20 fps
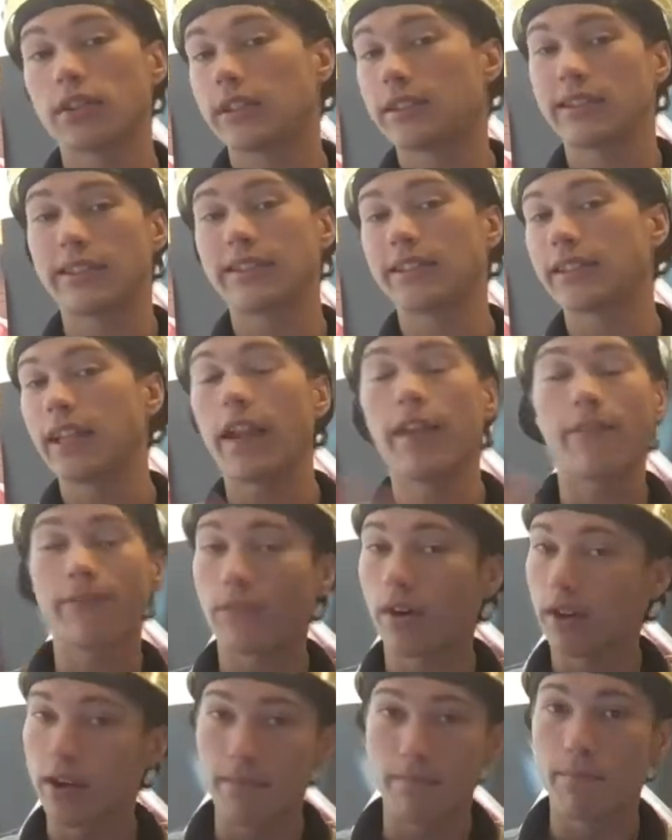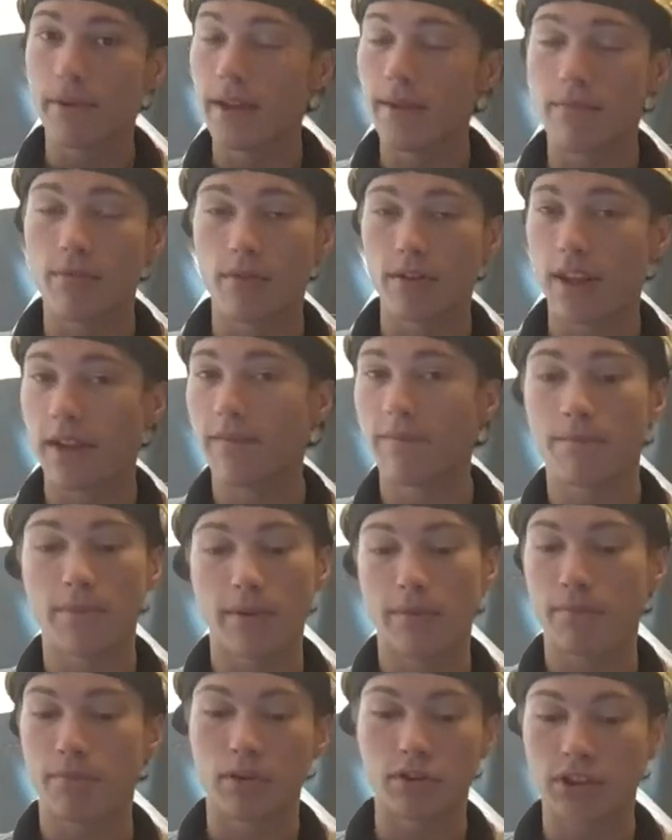It's the same fucking people they've
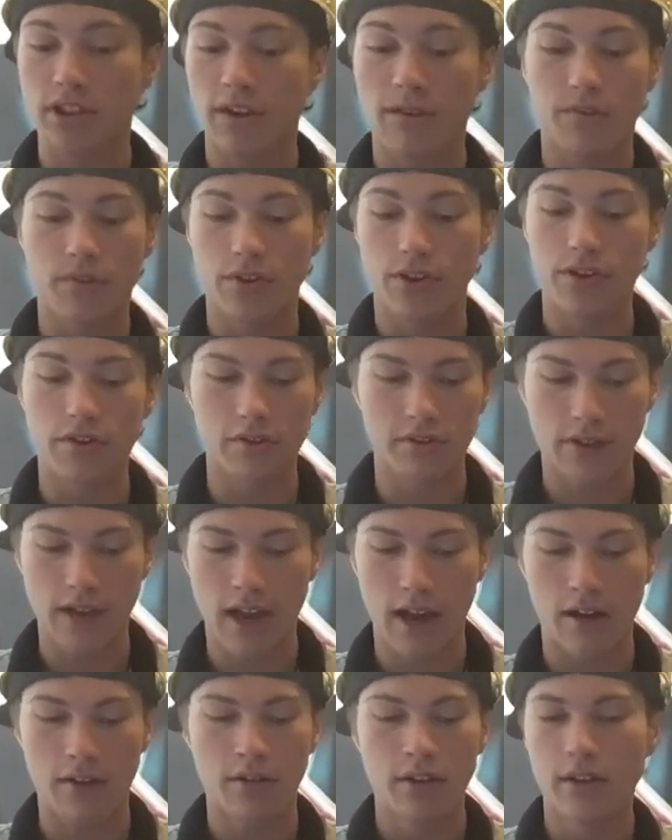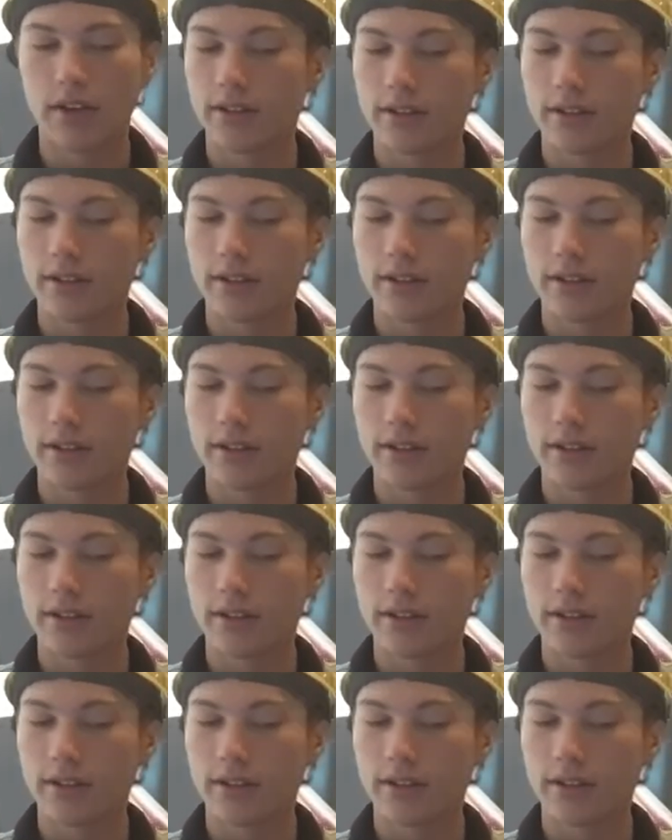been pushing for years now.